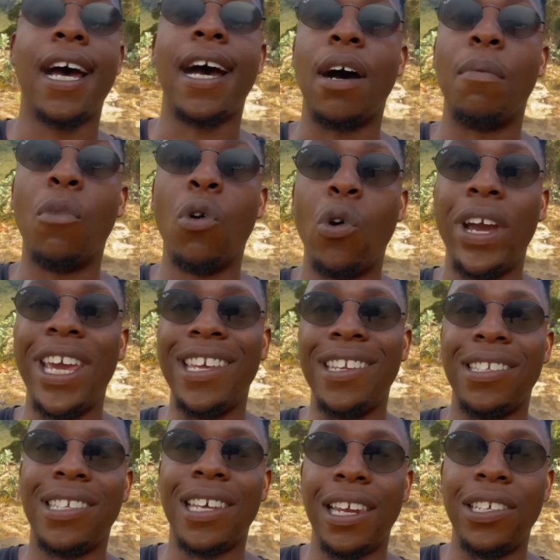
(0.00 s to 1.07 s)
more
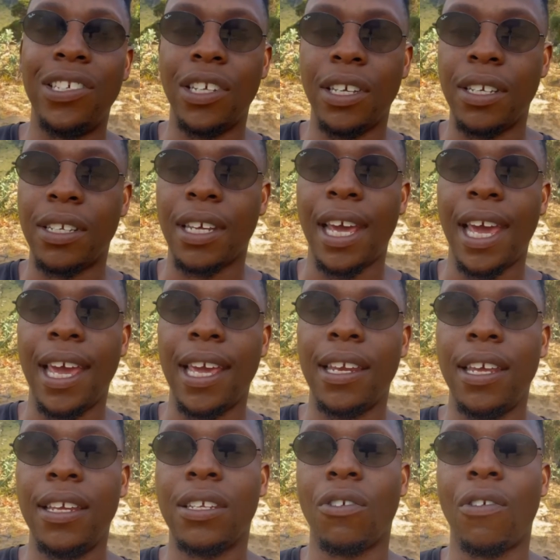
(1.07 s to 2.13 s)
intelligent and
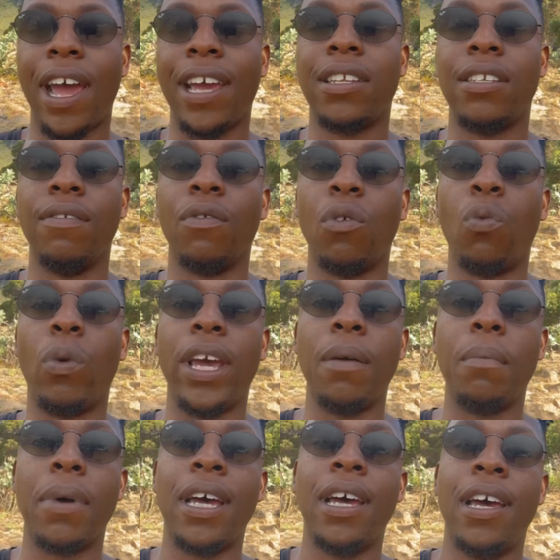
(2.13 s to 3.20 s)
interactive
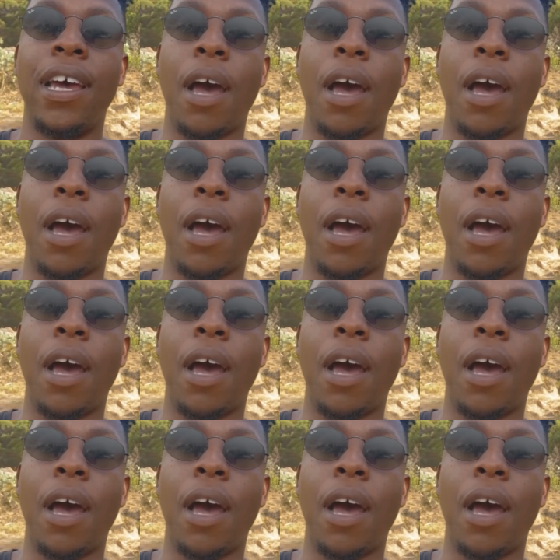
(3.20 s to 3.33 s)
web